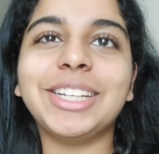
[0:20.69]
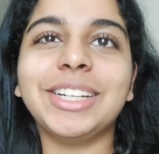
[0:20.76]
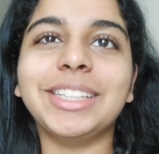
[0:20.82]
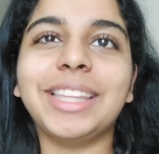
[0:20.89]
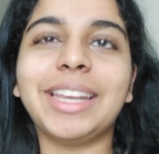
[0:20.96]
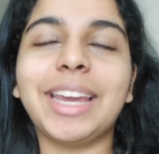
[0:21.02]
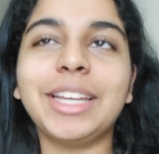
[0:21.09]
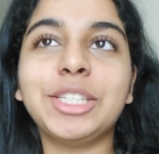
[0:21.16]
year
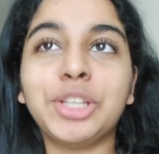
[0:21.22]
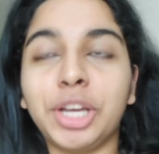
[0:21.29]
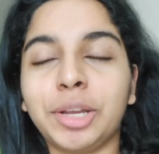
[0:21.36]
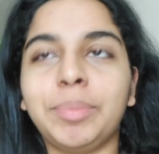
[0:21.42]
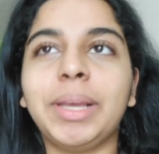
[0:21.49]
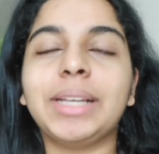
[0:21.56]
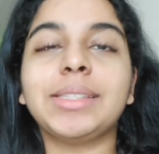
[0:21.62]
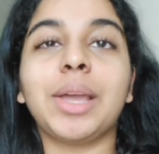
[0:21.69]
that I
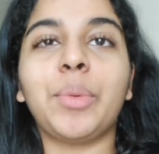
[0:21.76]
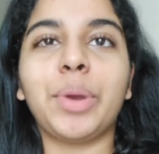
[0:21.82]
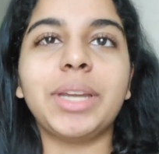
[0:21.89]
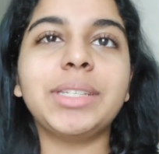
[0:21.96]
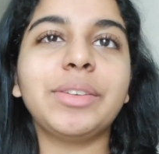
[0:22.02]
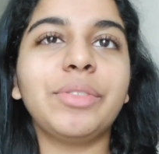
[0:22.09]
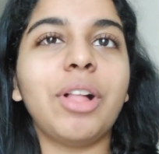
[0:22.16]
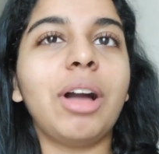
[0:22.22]
took because I
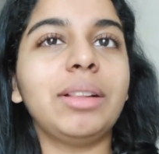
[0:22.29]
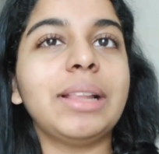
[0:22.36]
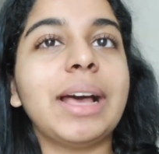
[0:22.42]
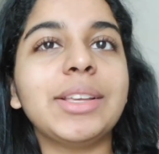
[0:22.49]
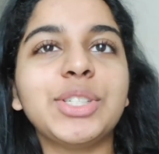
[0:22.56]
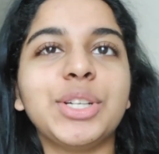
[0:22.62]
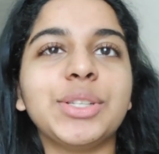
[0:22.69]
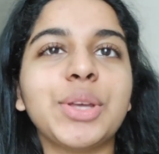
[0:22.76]
wanted to vlog
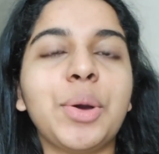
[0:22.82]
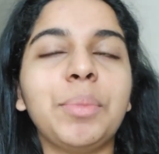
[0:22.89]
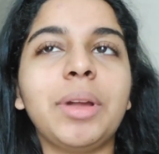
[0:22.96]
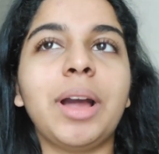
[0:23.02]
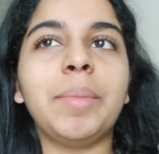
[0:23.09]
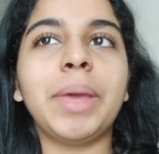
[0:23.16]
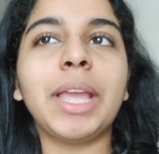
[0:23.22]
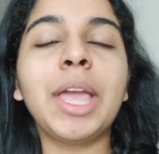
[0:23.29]
last year's
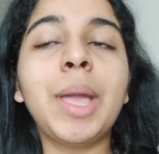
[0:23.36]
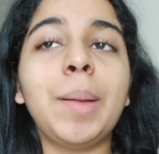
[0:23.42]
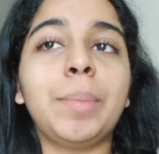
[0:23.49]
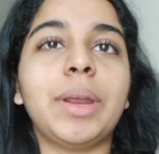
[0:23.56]
homecoming,